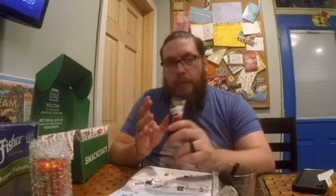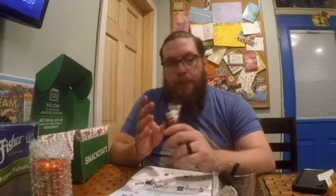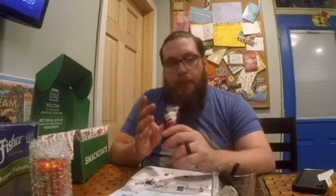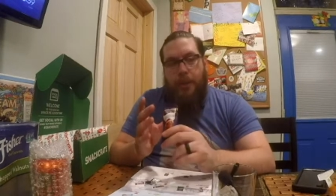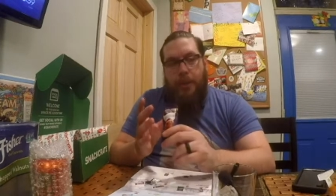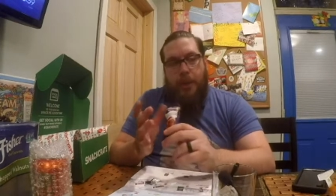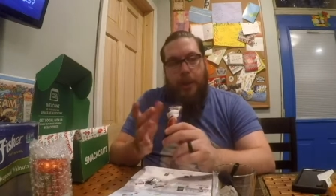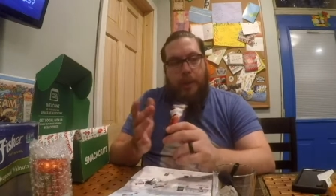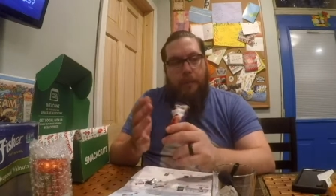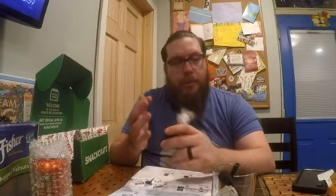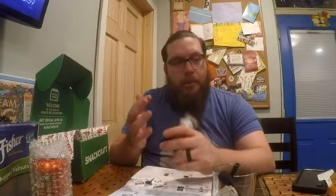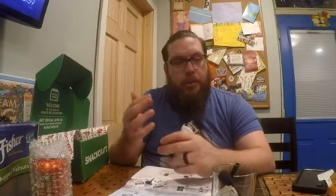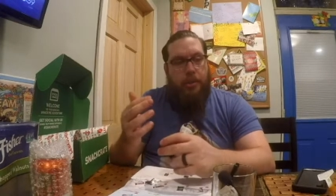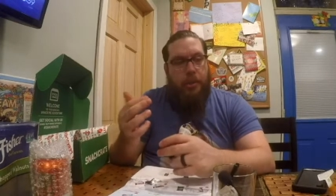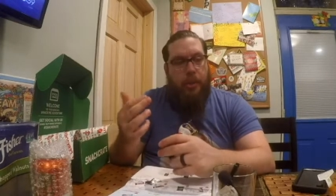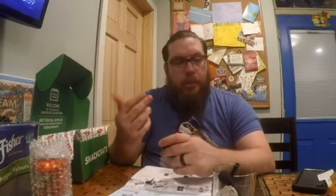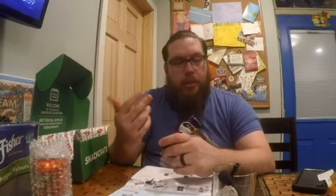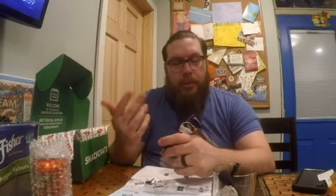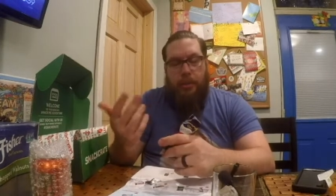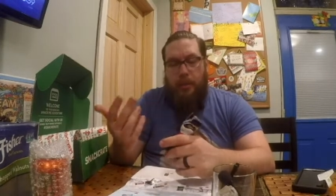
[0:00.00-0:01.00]
The Cadbury
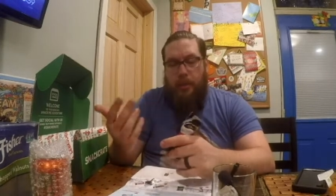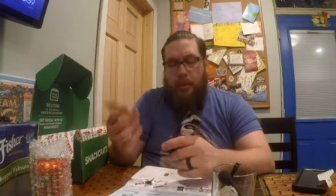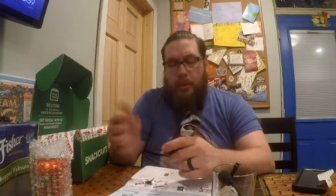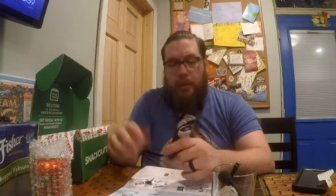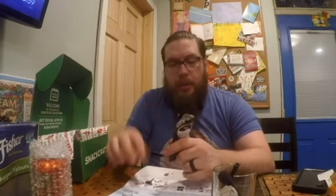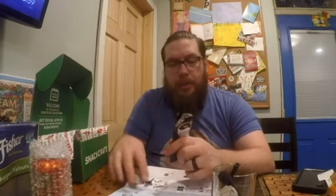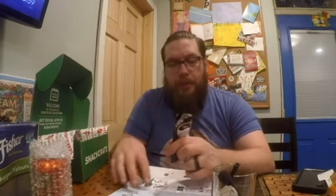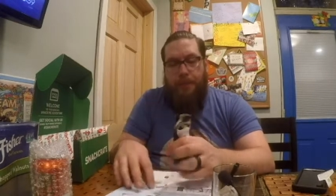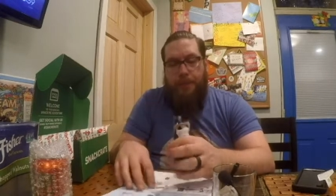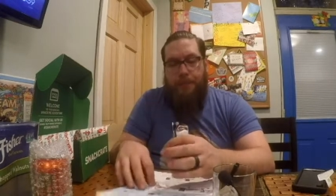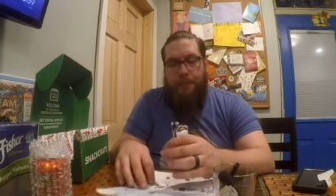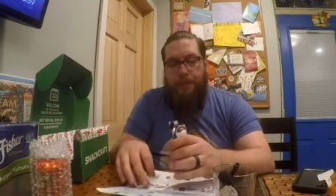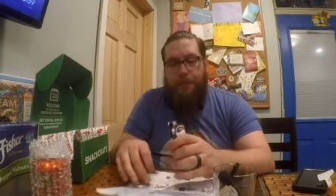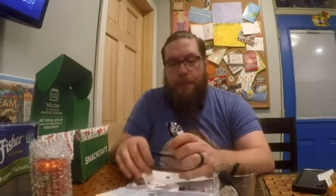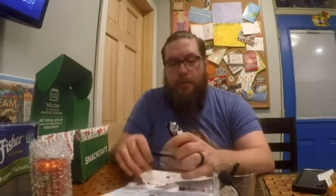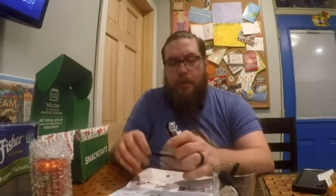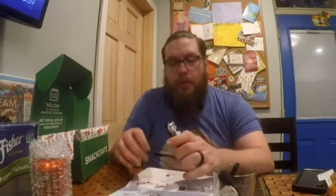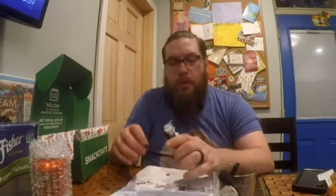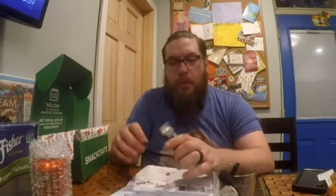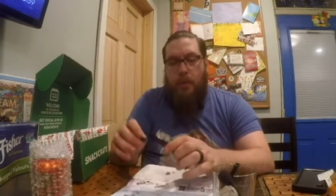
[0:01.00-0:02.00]
chocolate just kind of
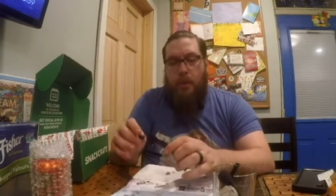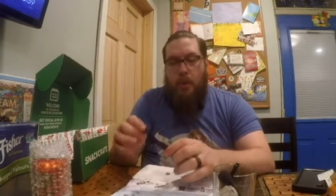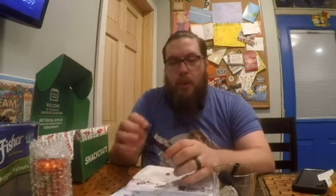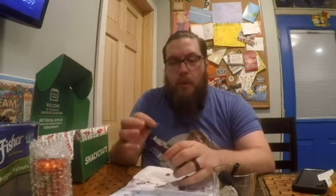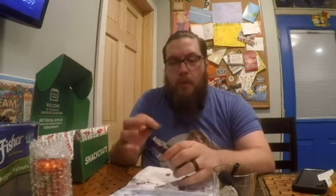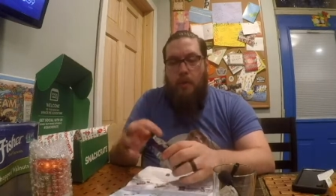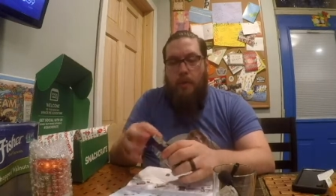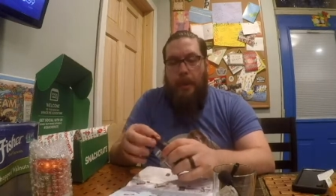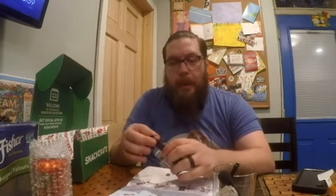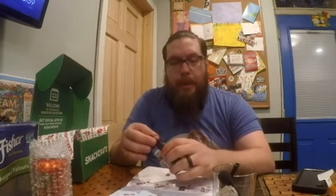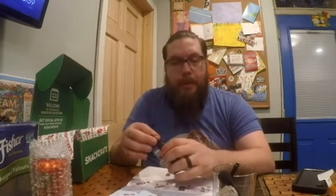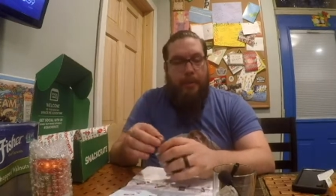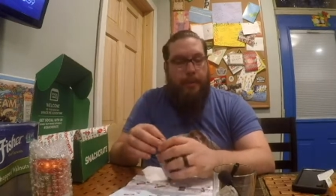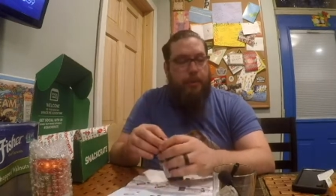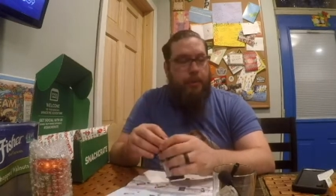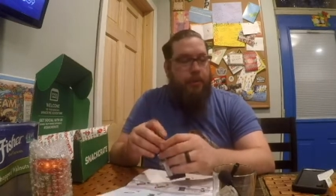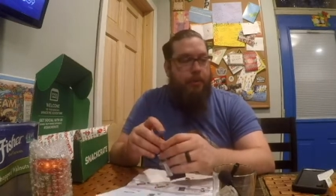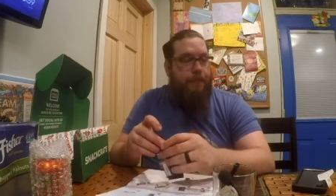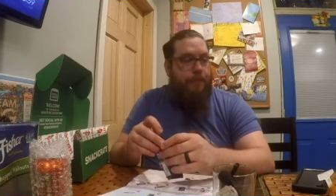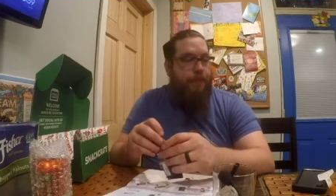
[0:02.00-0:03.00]

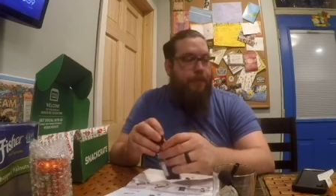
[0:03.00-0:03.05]
overpowers